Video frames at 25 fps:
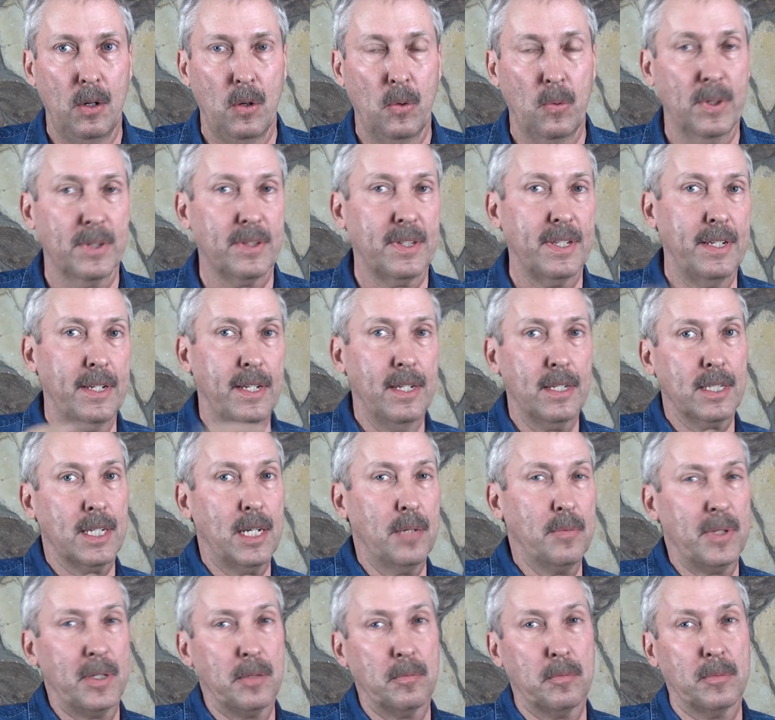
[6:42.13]
with the
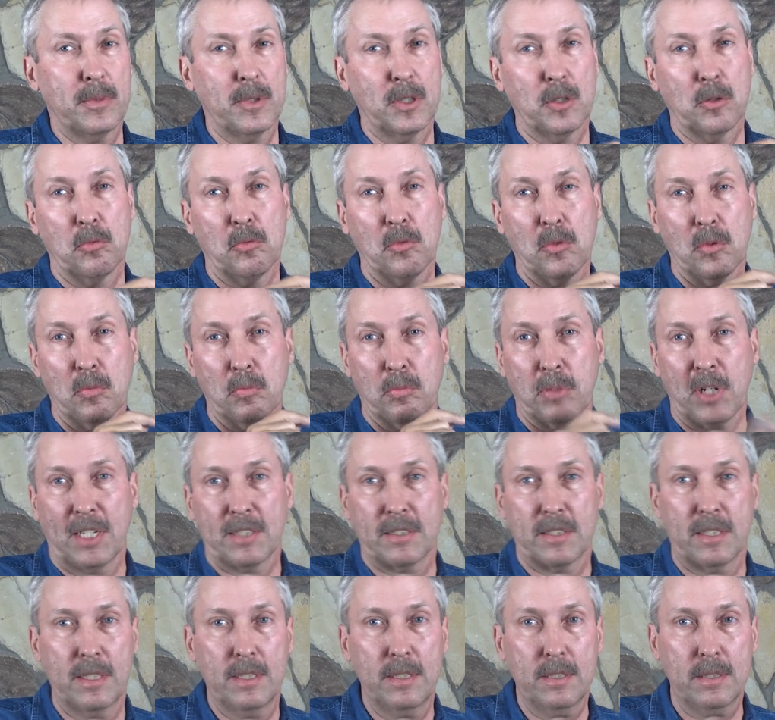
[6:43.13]
incoming
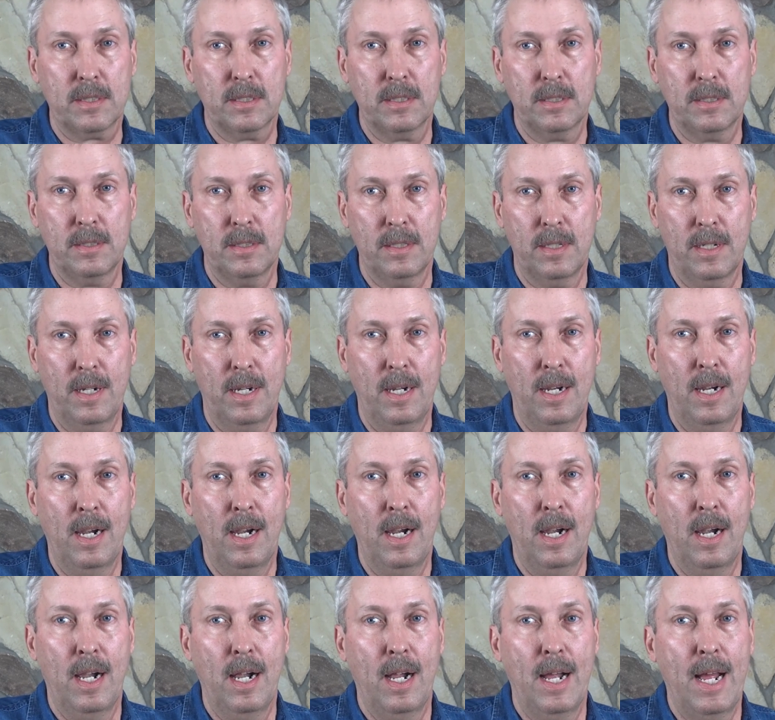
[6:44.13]
president
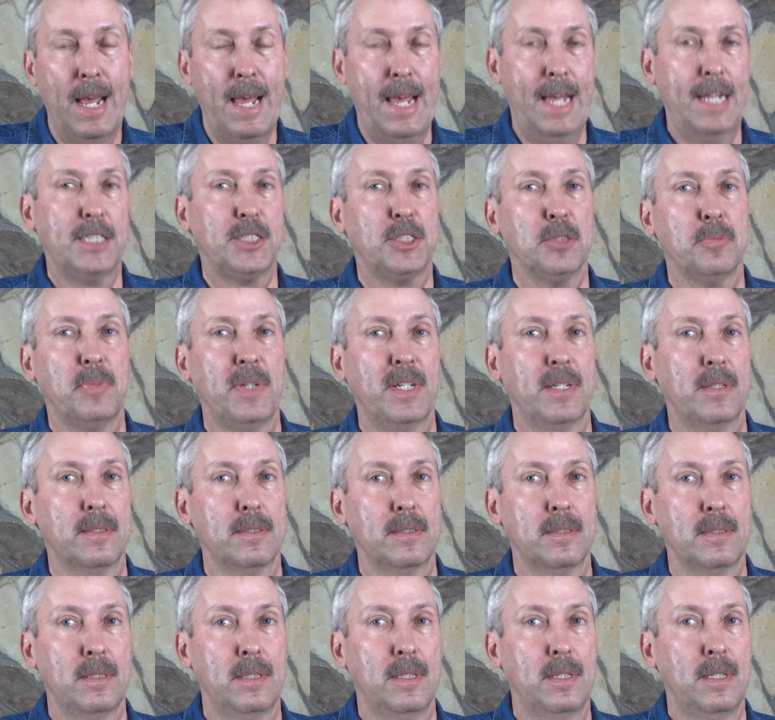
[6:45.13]
had you
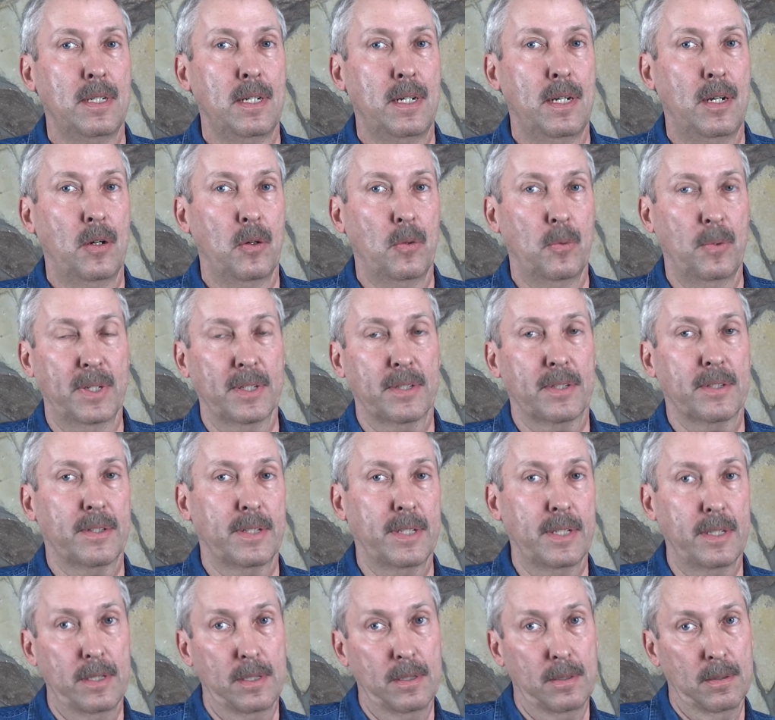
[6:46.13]
been with
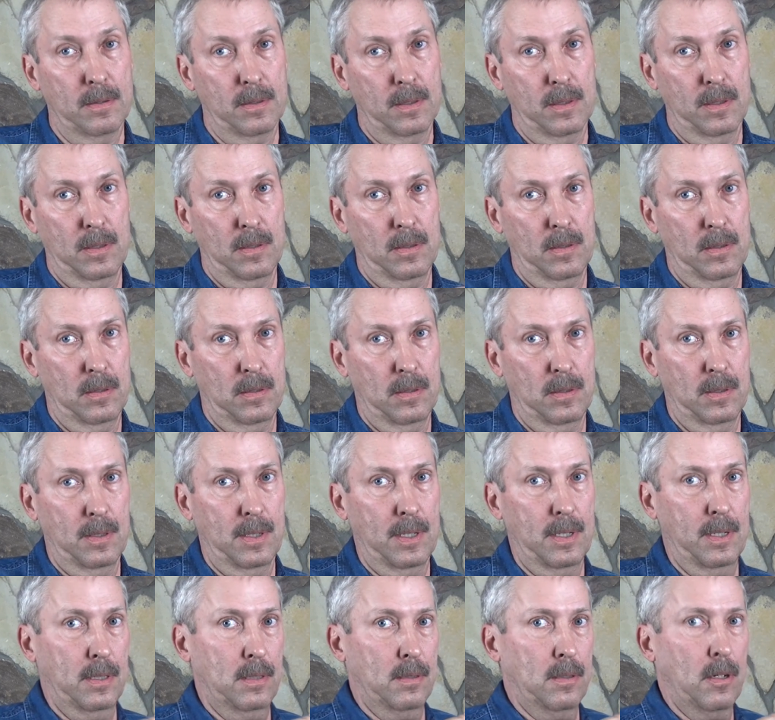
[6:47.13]
the
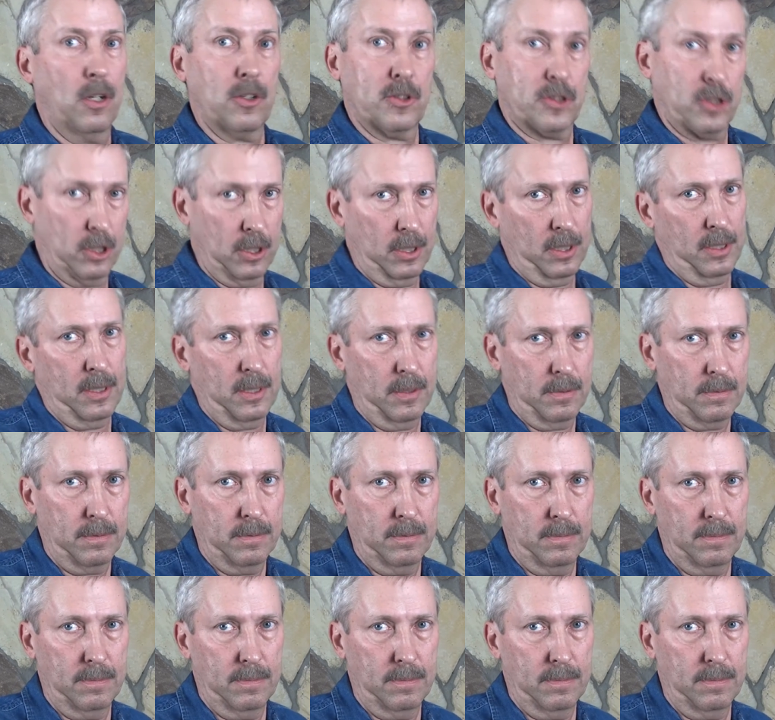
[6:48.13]
alternative.